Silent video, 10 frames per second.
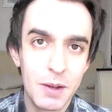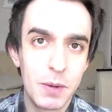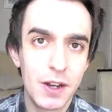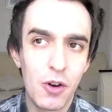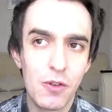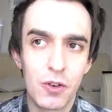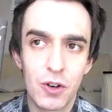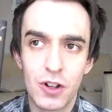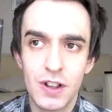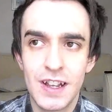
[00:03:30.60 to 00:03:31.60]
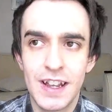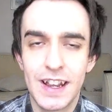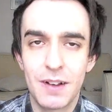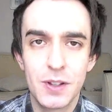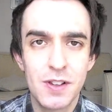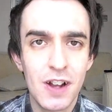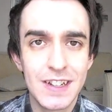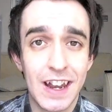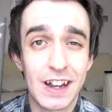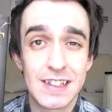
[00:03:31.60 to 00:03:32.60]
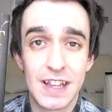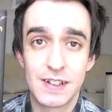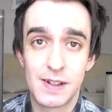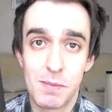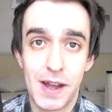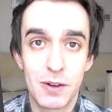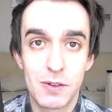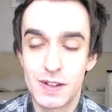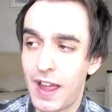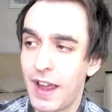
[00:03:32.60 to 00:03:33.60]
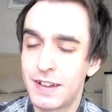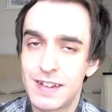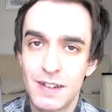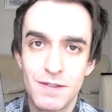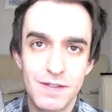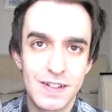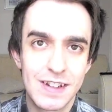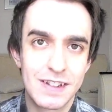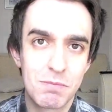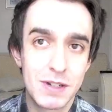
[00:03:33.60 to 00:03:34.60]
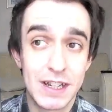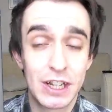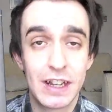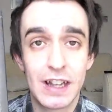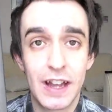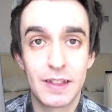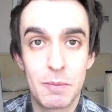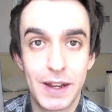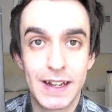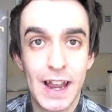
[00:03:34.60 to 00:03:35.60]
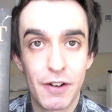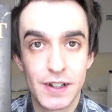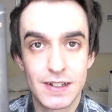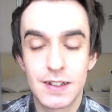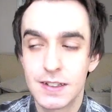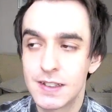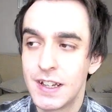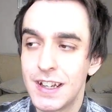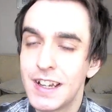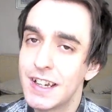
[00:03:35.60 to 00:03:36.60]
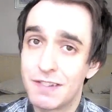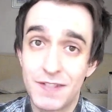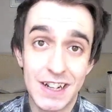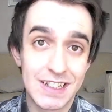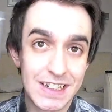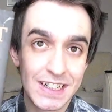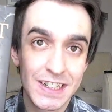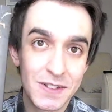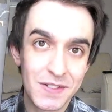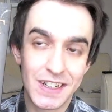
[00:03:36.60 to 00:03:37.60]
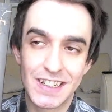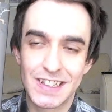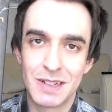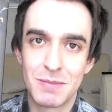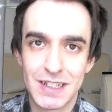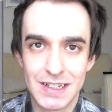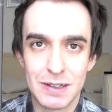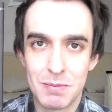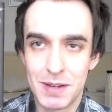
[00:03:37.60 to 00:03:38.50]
but overall it was hard to get excited about. I didn't particularly like the main characters. In fact, I kind of hated them a little